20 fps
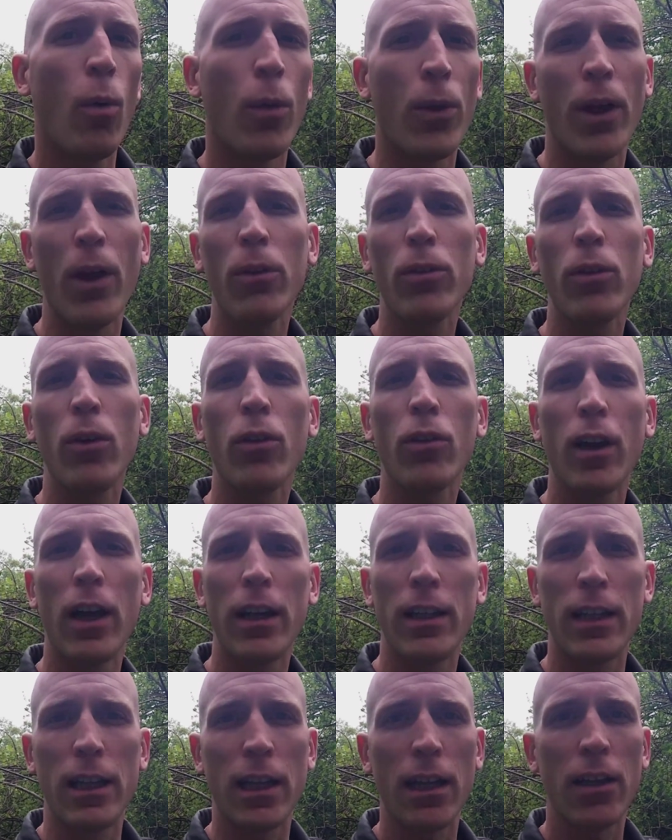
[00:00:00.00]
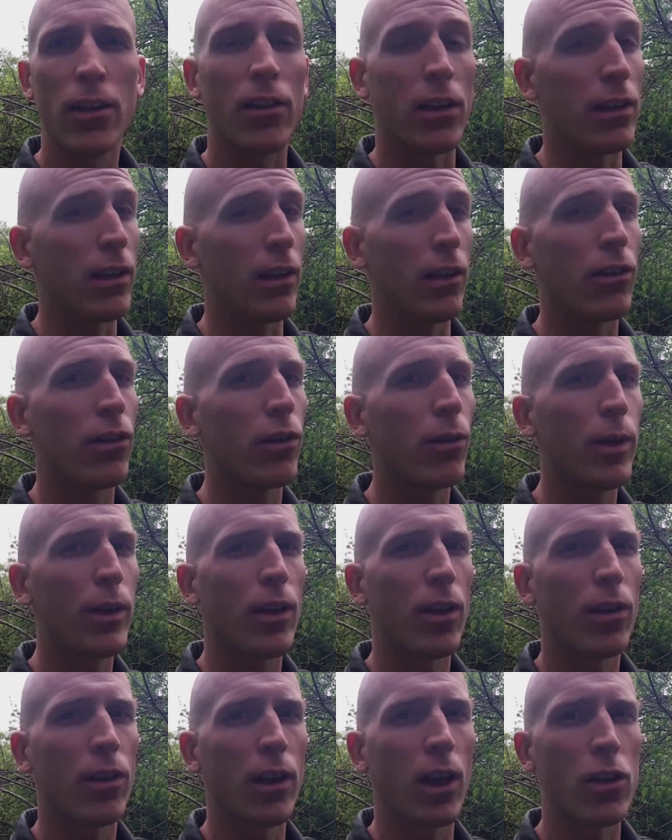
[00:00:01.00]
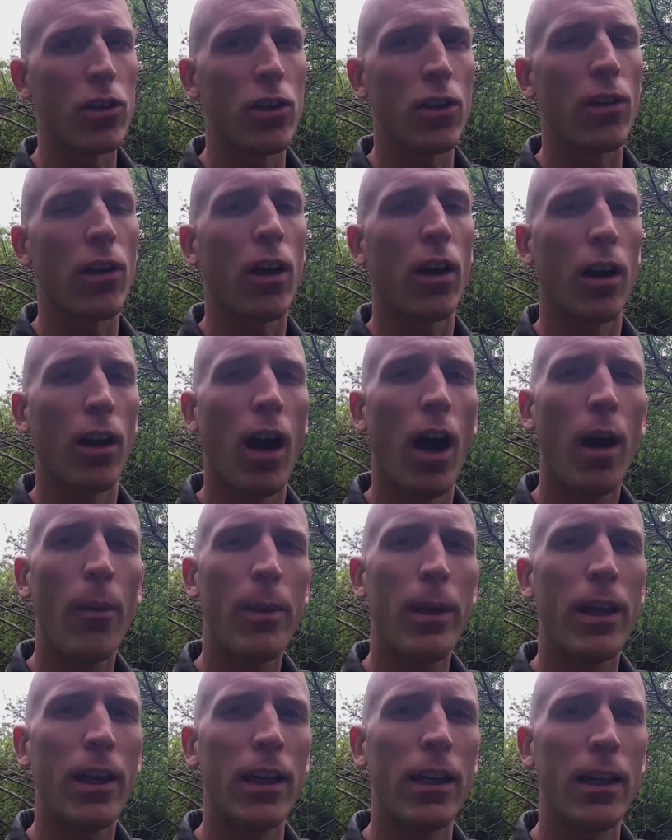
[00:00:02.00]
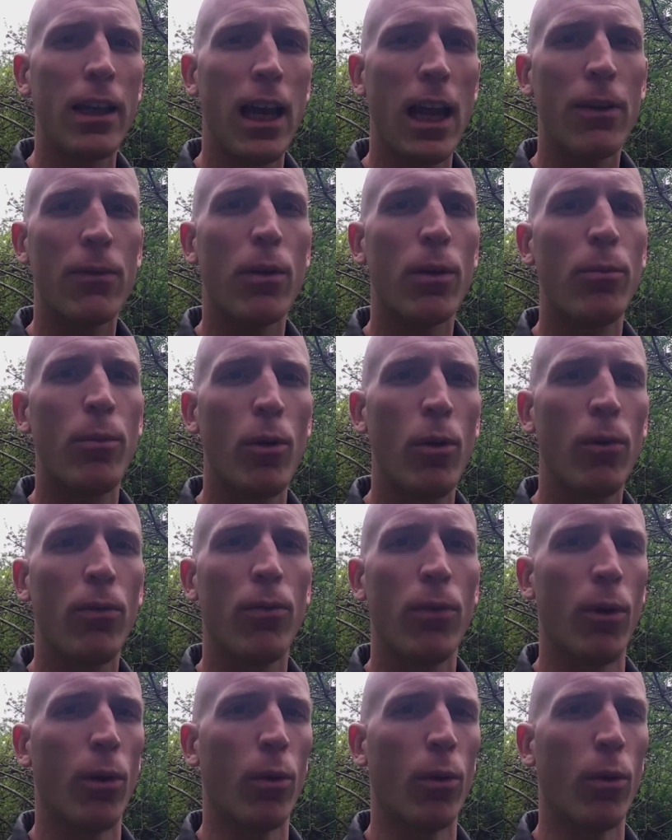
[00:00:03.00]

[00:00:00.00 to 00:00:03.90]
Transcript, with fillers: Without those ideas and ensuing discussions, our hobby can never move